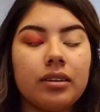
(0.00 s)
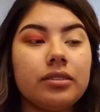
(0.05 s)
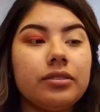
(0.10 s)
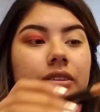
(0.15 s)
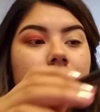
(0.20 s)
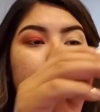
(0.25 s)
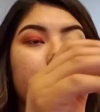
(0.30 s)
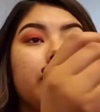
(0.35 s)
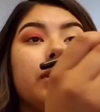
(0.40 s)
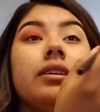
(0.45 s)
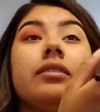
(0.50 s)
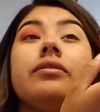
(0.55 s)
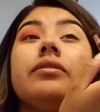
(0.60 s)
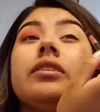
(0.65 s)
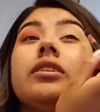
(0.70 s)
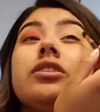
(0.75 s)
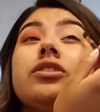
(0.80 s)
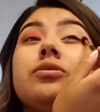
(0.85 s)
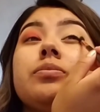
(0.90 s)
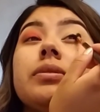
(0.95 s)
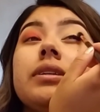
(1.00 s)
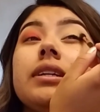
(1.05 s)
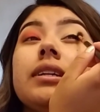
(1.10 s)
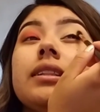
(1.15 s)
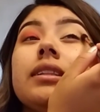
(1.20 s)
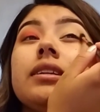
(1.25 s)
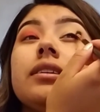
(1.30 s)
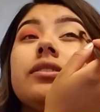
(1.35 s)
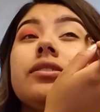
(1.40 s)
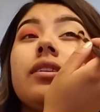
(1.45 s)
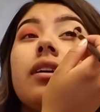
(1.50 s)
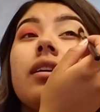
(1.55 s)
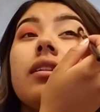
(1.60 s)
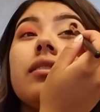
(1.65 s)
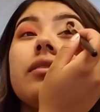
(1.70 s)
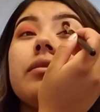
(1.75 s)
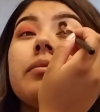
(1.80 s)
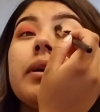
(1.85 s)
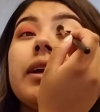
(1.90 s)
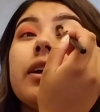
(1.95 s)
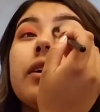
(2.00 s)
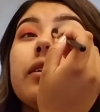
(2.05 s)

So I'm gonna finish putting this all over my